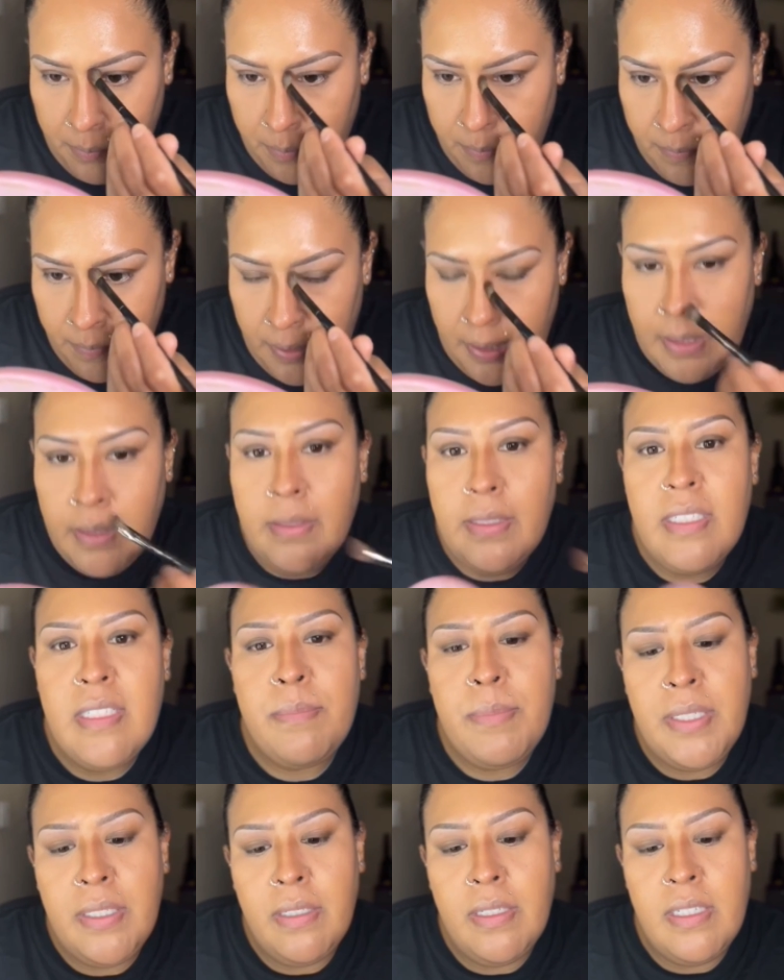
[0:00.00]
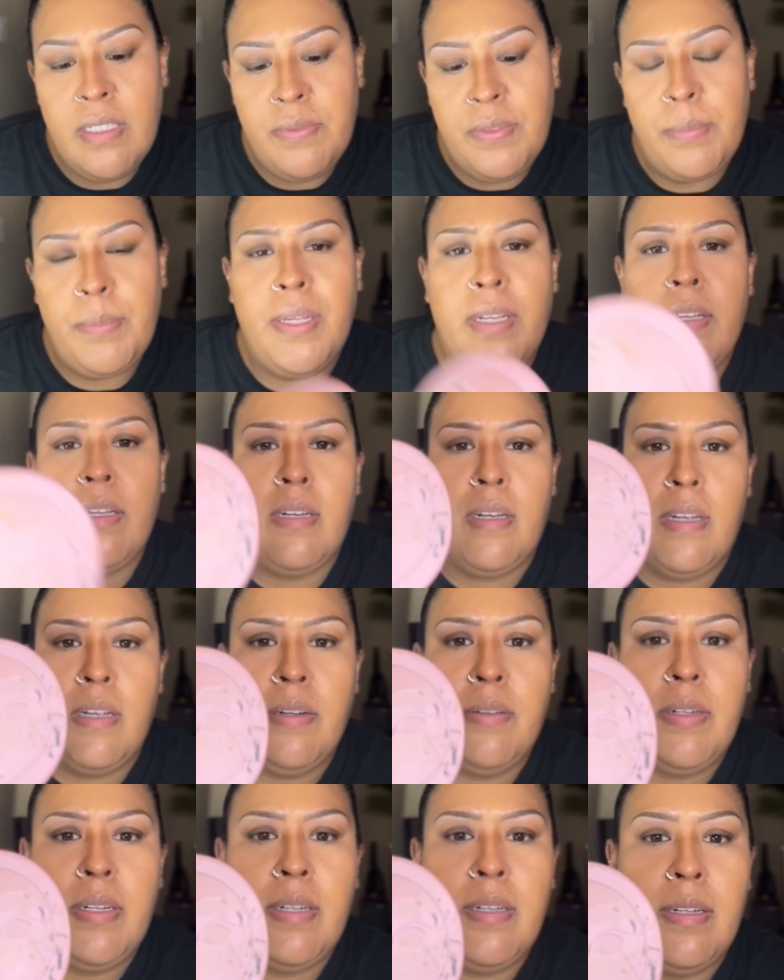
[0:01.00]
And this mirror is from Hanging
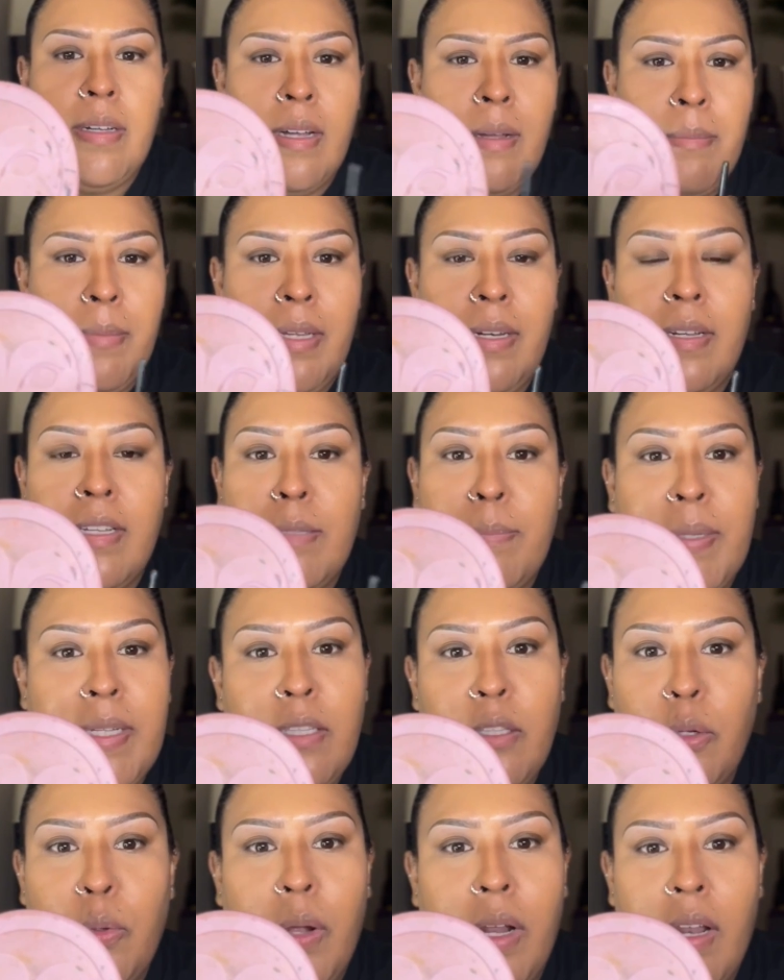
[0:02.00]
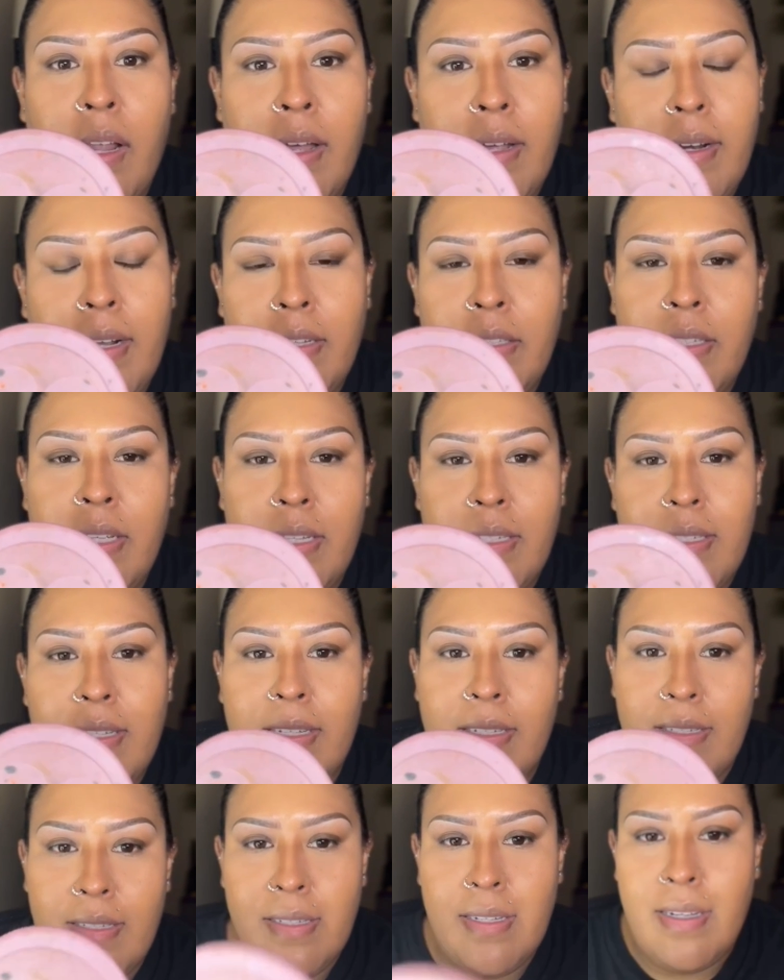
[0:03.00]
Hungry. I mean, it's been through a lot, as you guys can
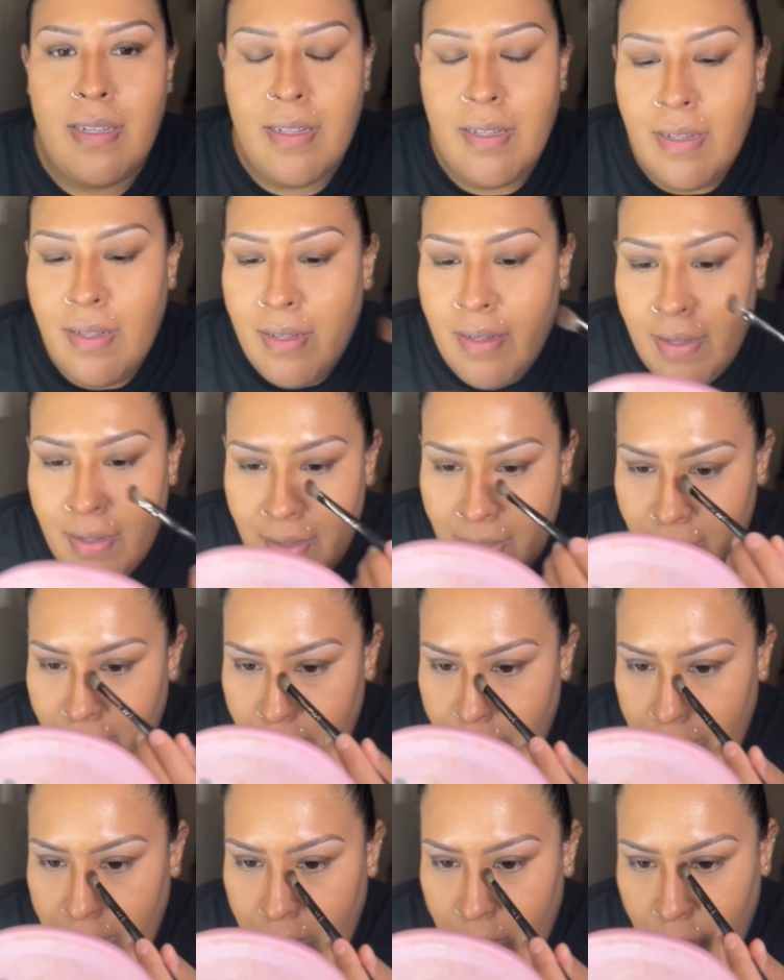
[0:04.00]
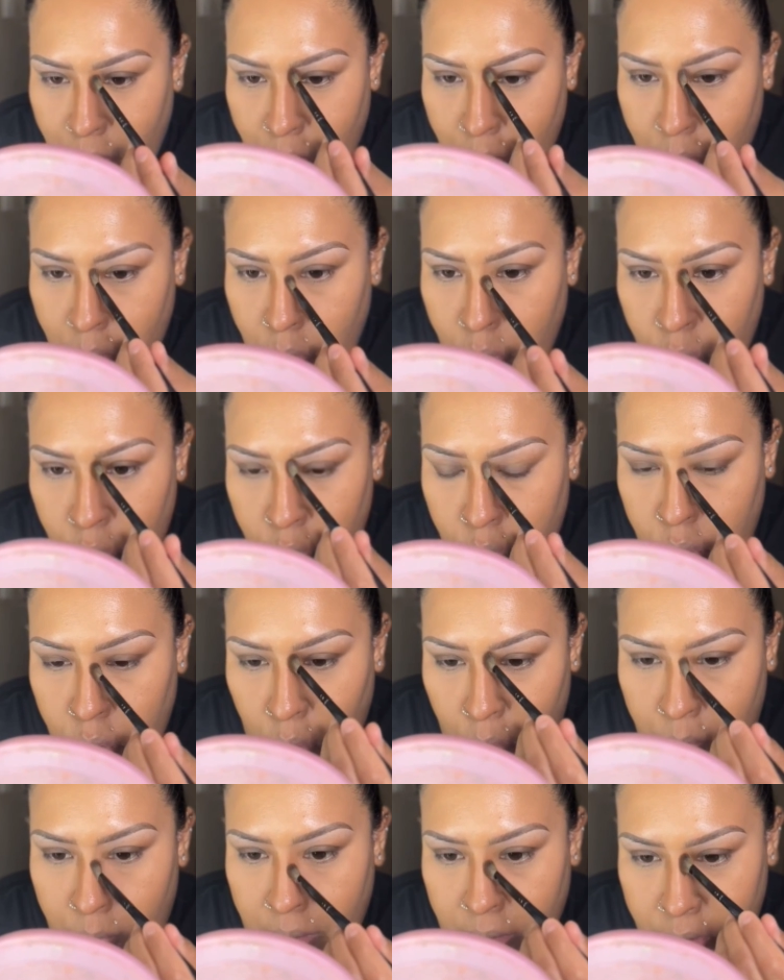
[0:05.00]
see. Been through so
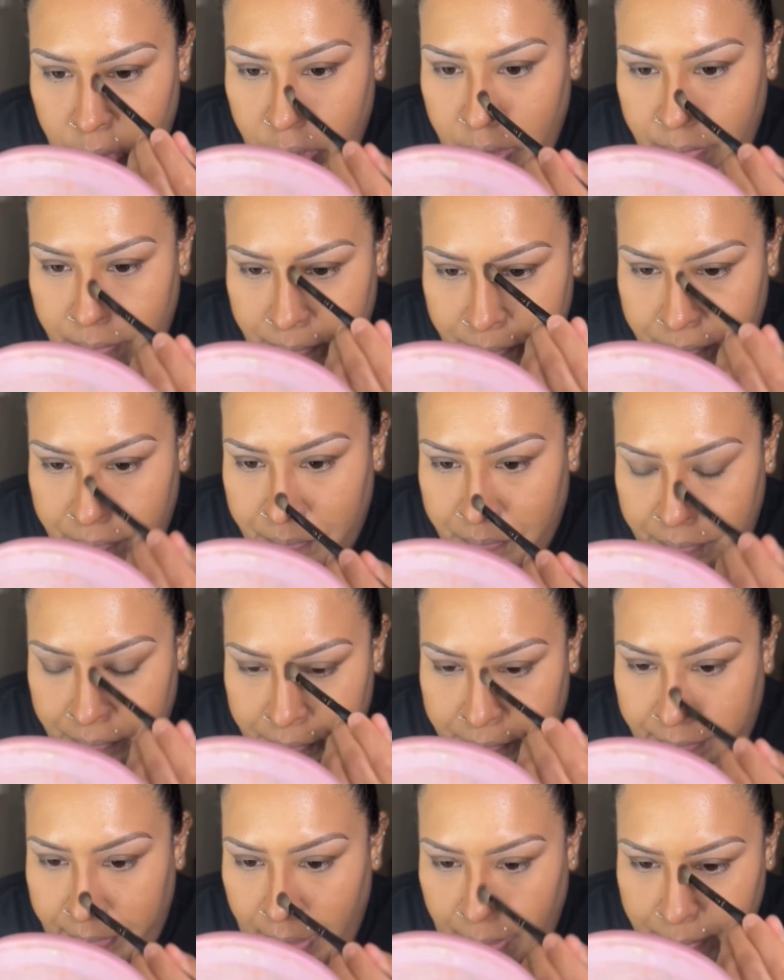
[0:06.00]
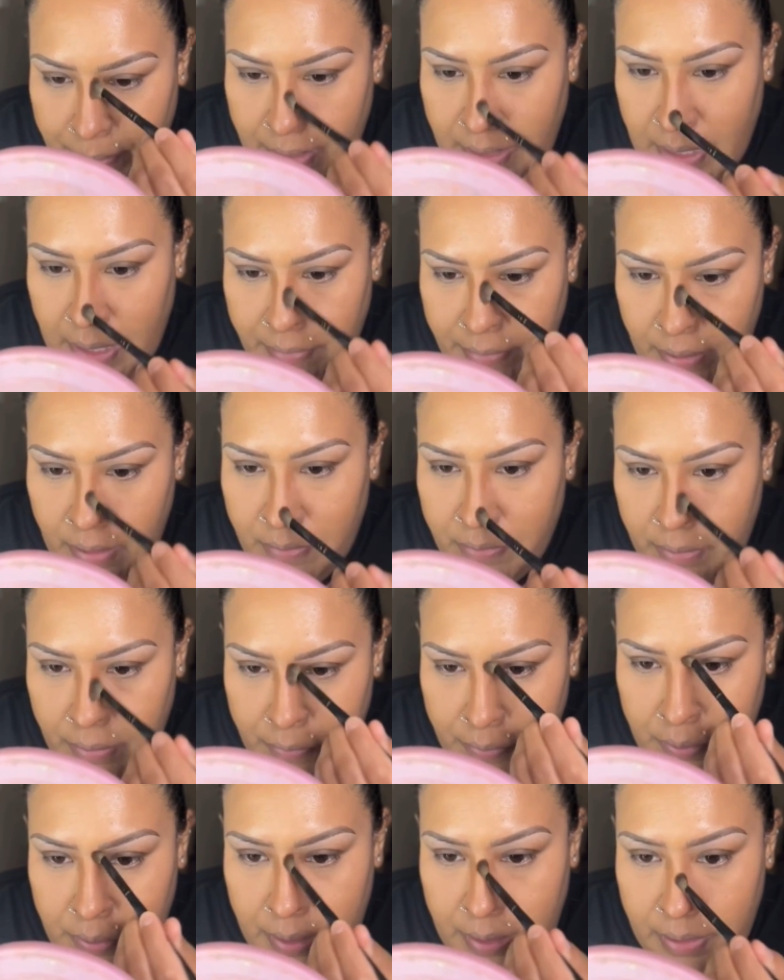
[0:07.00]
much. I've been having it for a few
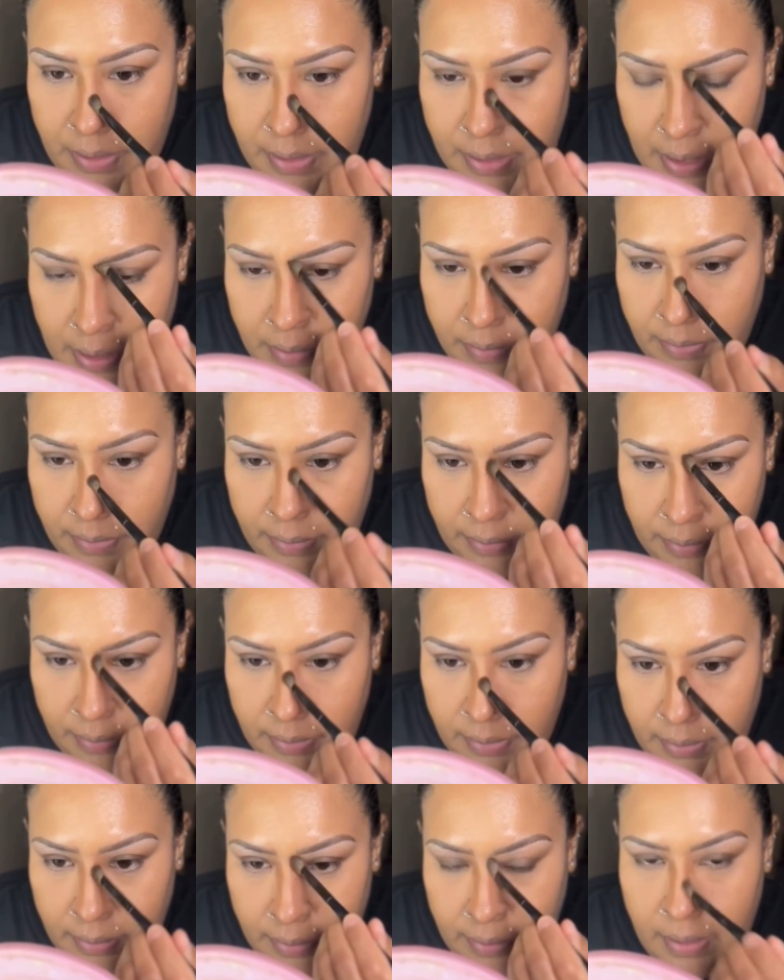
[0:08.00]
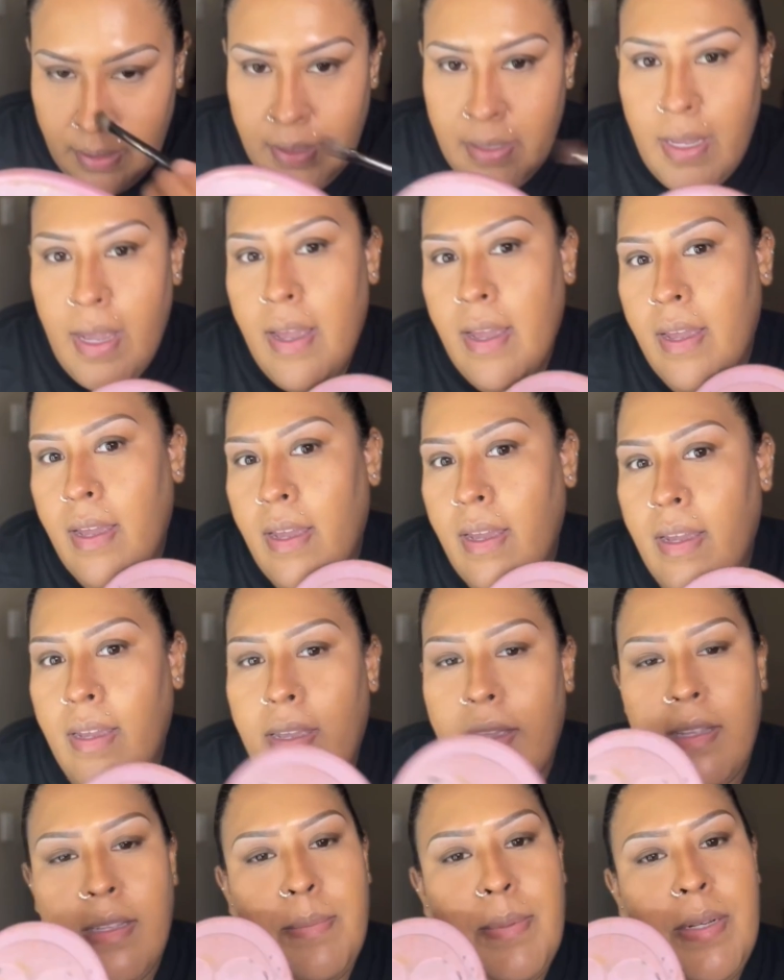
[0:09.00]
years now. Yay, it's
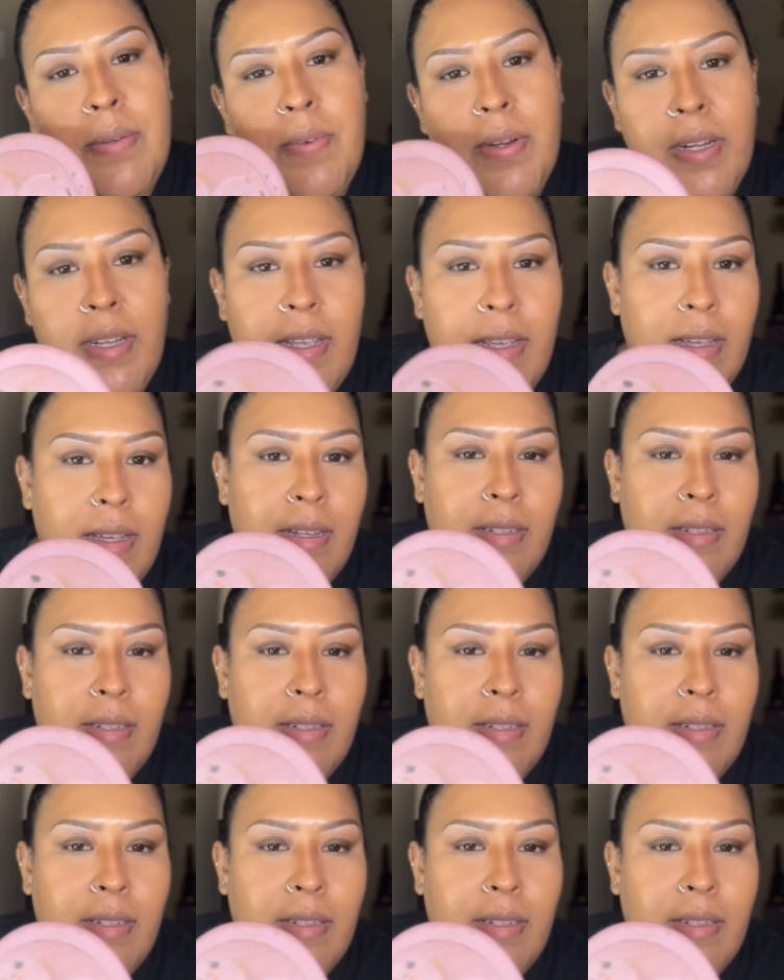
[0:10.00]
been working.